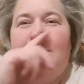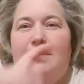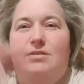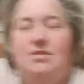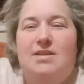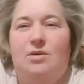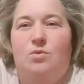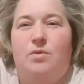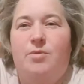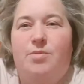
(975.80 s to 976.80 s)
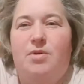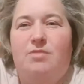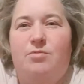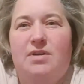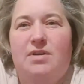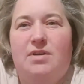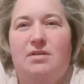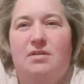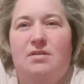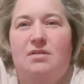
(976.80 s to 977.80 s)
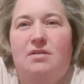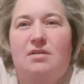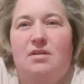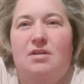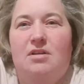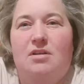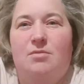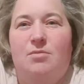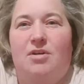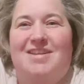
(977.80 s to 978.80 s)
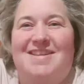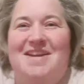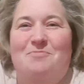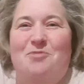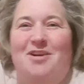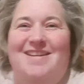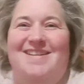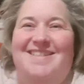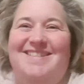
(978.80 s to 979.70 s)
They just help women by removing parts of their brain.